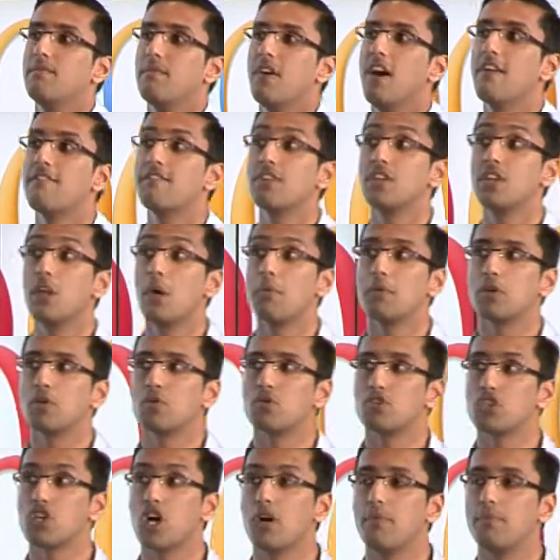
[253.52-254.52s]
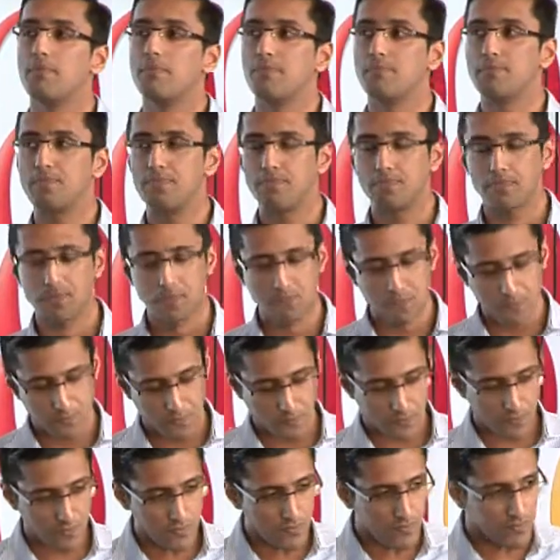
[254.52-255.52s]
a phenomenal job.
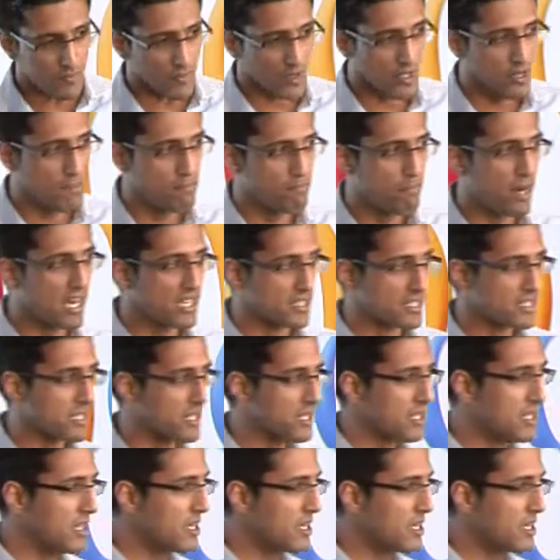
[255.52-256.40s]
But,